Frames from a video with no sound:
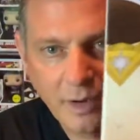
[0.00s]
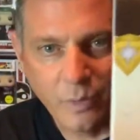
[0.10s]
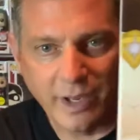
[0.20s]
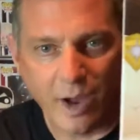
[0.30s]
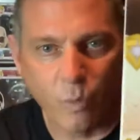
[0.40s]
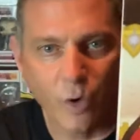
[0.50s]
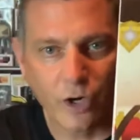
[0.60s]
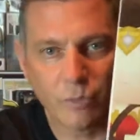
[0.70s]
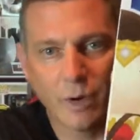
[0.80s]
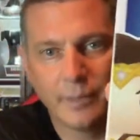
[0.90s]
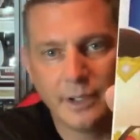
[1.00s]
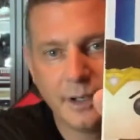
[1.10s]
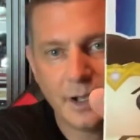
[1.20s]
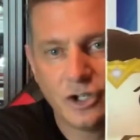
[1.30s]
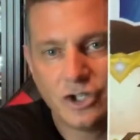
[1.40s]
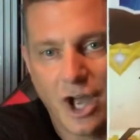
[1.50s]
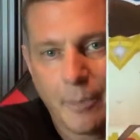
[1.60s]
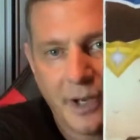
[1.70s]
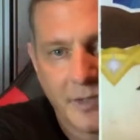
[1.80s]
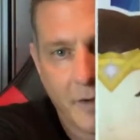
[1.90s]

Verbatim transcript: We got Wonder Woman shopping at the